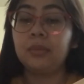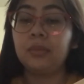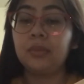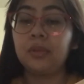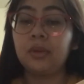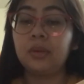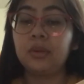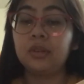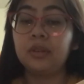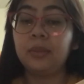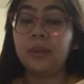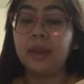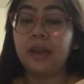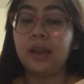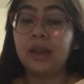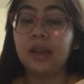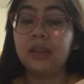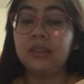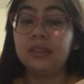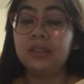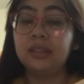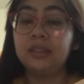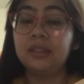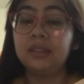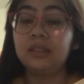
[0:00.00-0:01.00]
was my
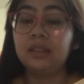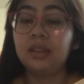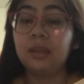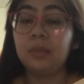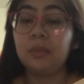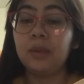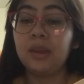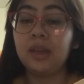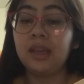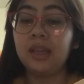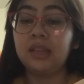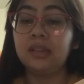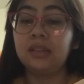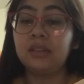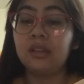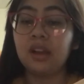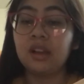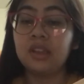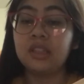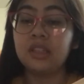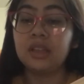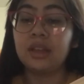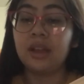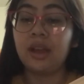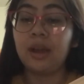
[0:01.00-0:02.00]
cousin slipping in,
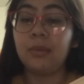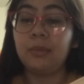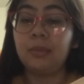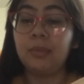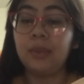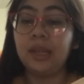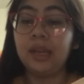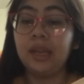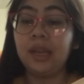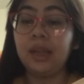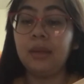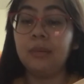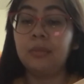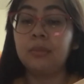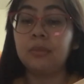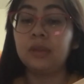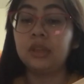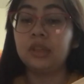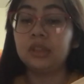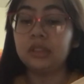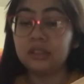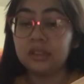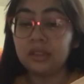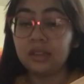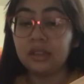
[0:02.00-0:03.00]
dodging out, beating
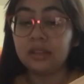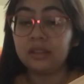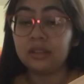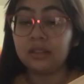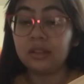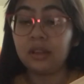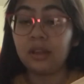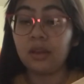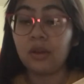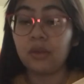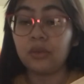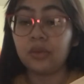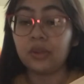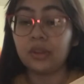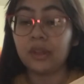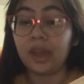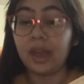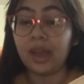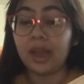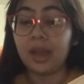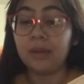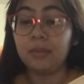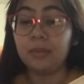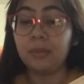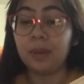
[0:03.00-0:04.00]
mercilessly over the
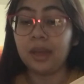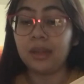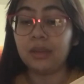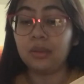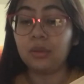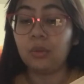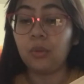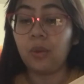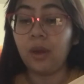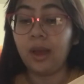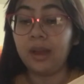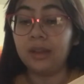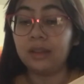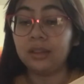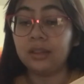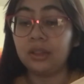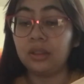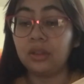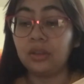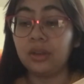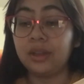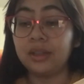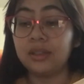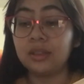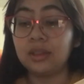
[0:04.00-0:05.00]
head by the wildly
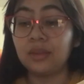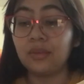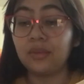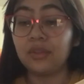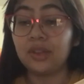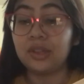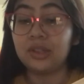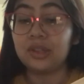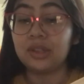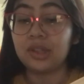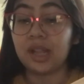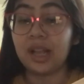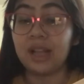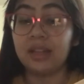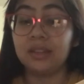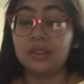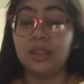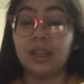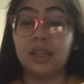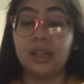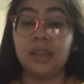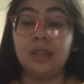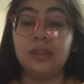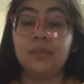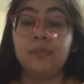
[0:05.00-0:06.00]
thrashing fish,
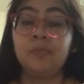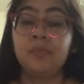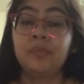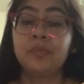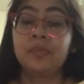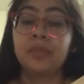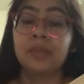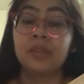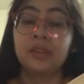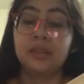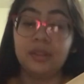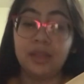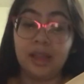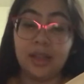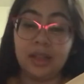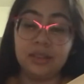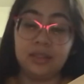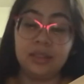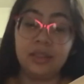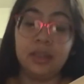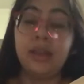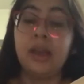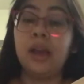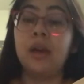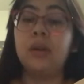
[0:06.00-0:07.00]

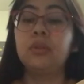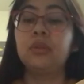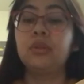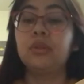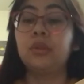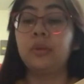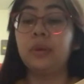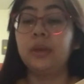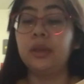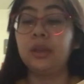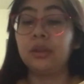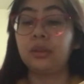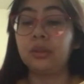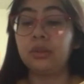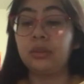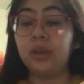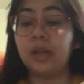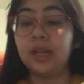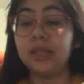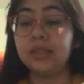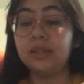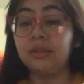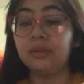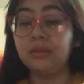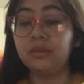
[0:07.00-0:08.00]
dancing out, throwing her
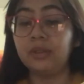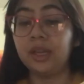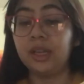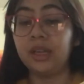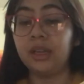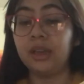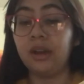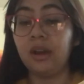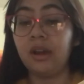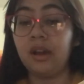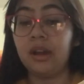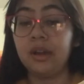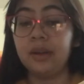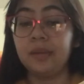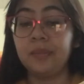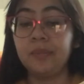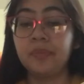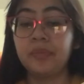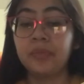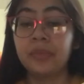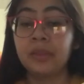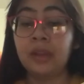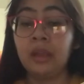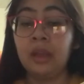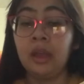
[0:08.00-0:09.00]
threads and fighting hard.
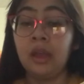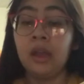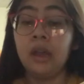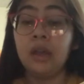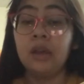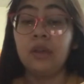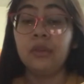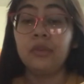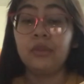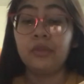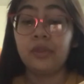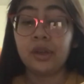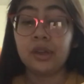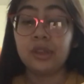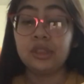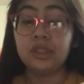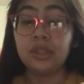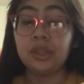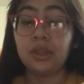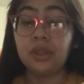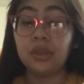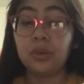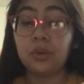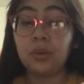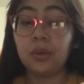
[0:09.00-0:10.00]
First
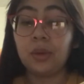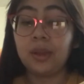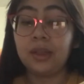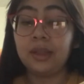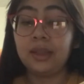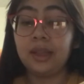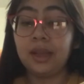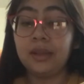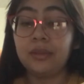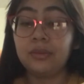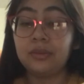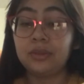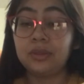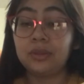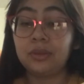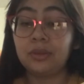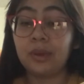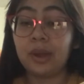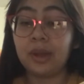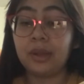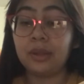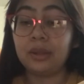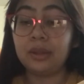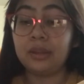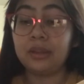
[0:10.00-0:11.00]
she threw a left
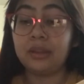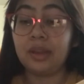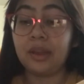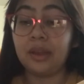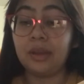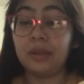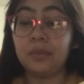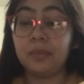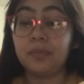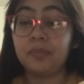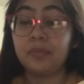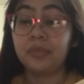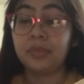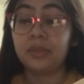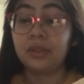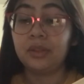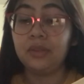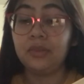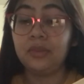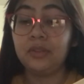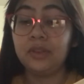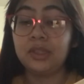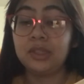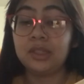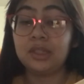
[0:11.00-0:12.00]
around the tail. The
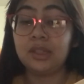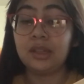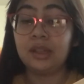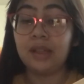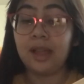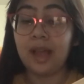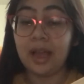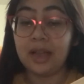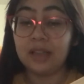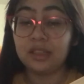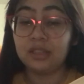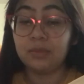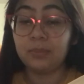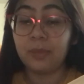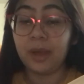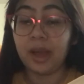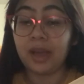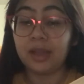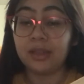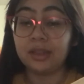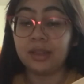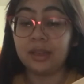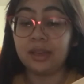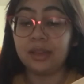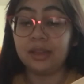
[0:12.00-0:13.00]
fish lashed
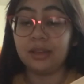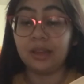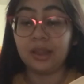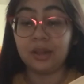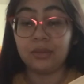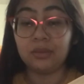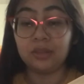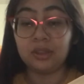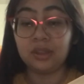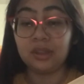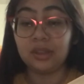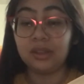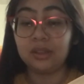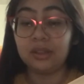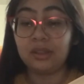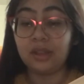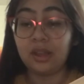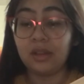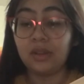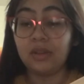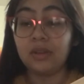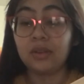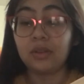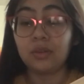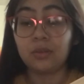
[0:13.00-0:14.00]
back, then a left to the
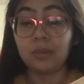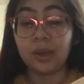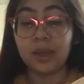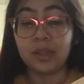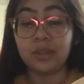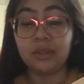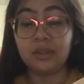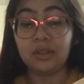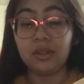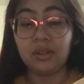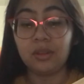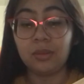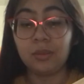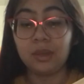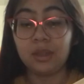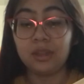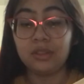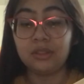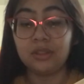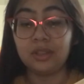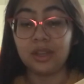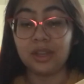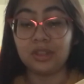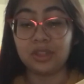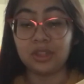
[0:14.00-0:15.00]
tail and a right to the
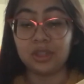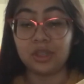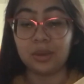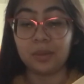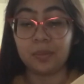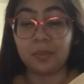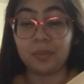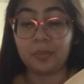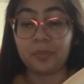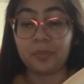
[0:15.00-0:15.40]
midsection.